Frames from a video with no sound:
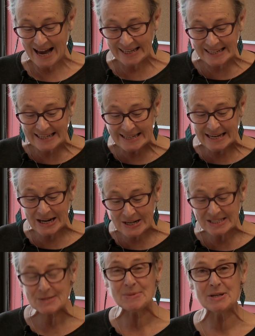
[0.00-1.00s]
and he
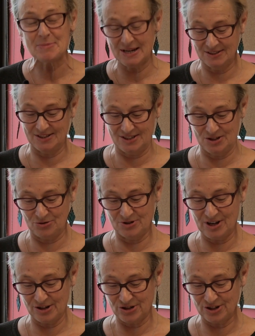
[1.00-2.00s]
asked me to make this
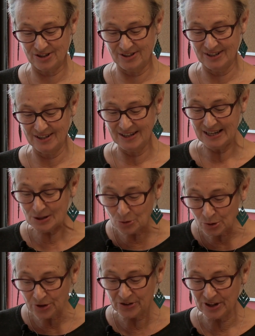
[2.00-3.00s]
introduction
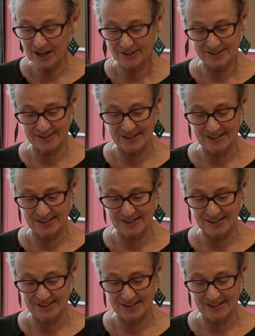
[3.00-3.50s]
in order that I